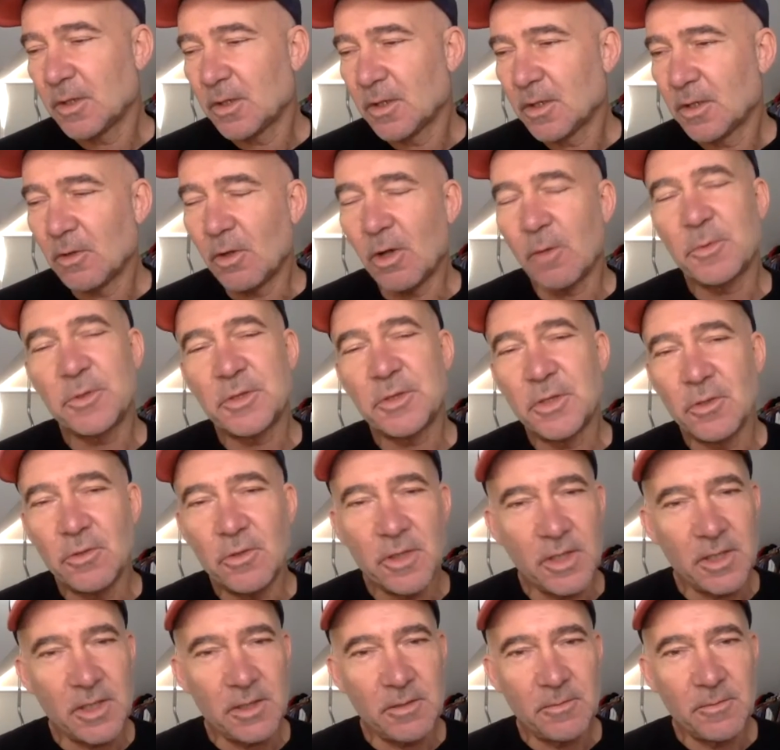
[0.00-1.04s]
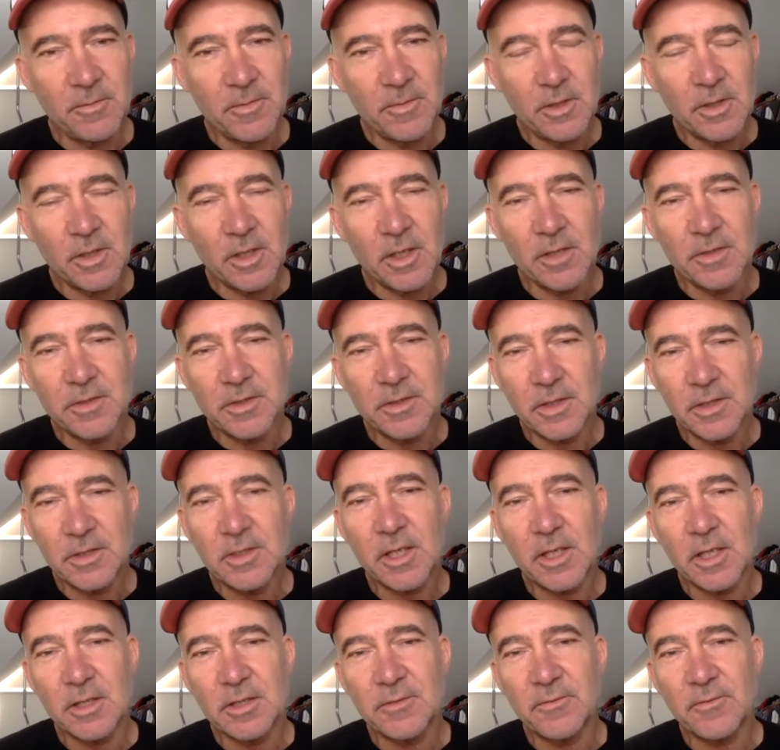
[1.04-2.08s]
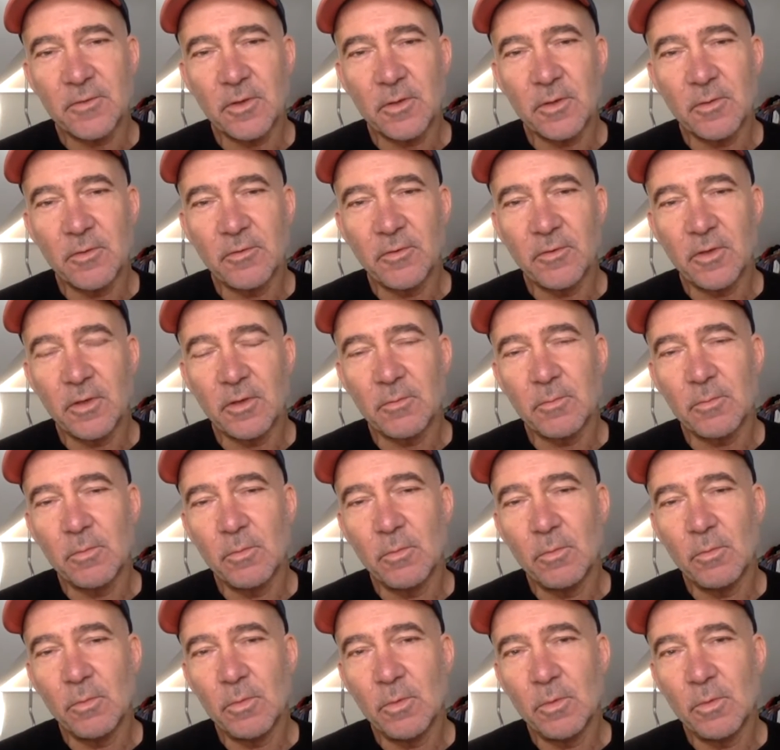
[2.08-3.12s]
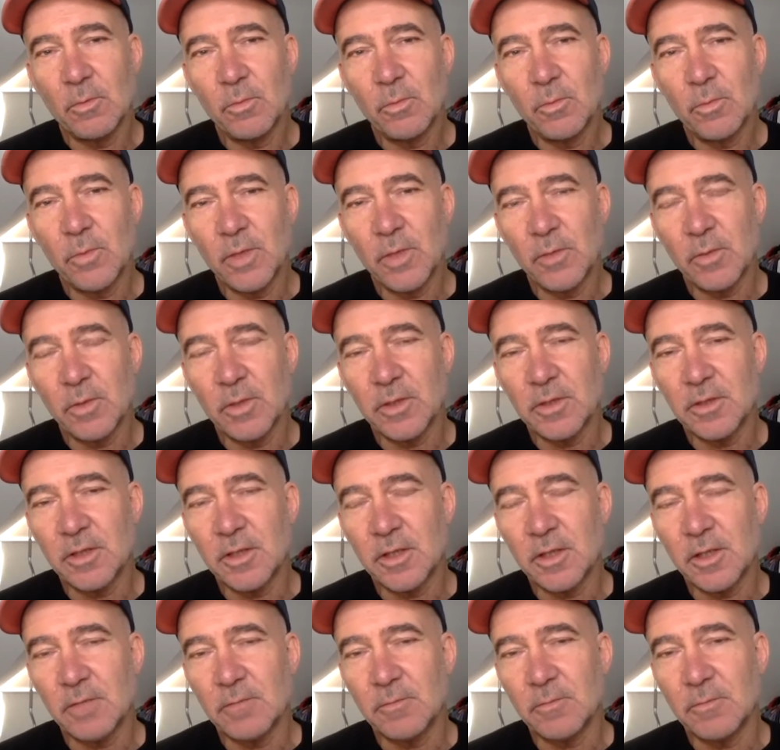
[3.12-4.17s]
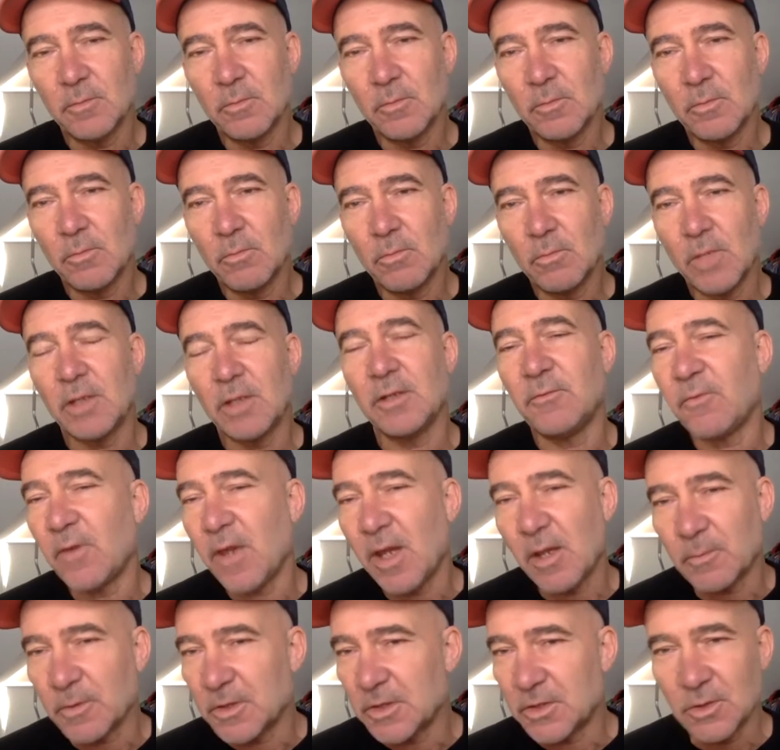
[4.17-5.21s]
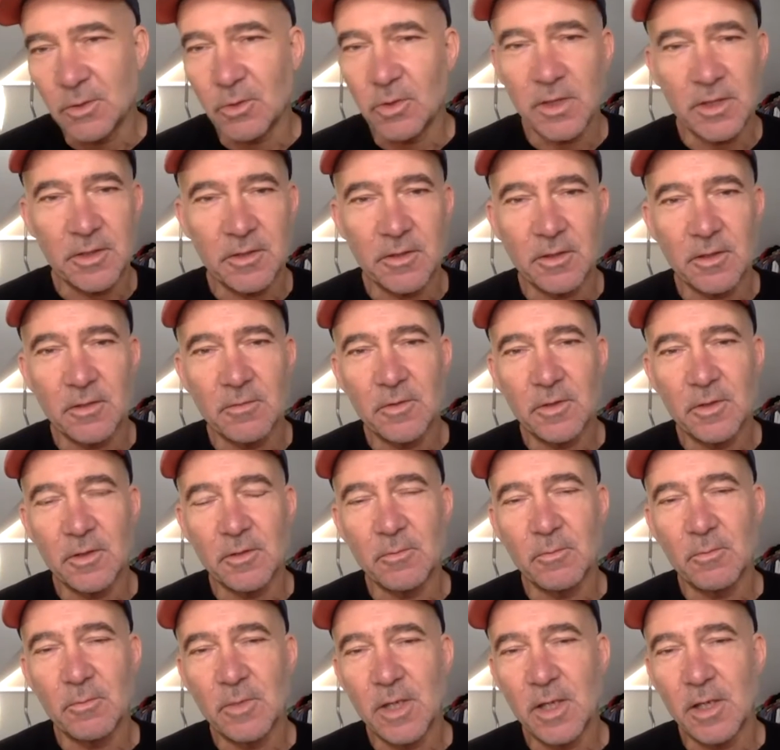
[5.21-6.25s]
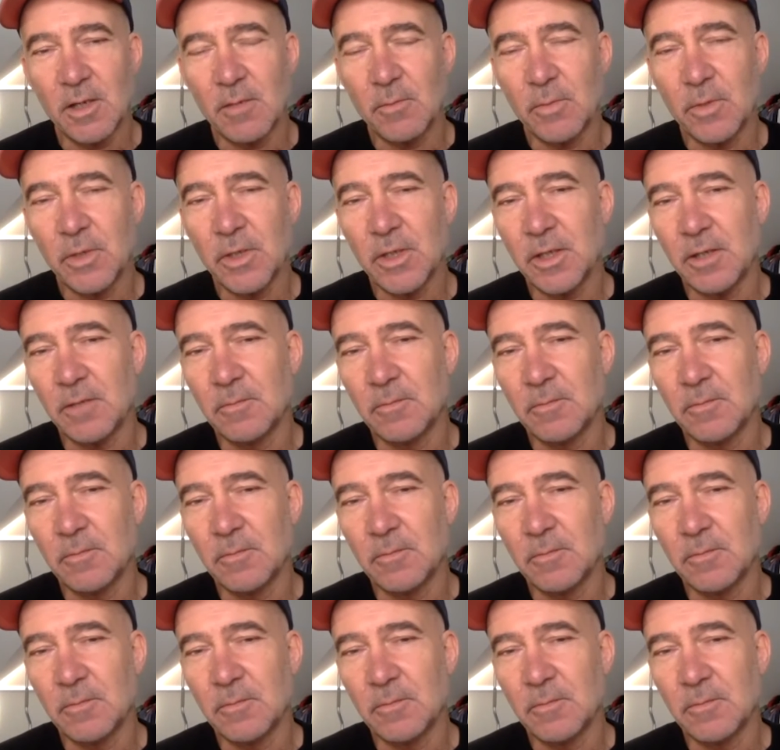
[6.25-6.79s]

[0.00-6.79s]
opportunity and success for people in men and families joining the NMP?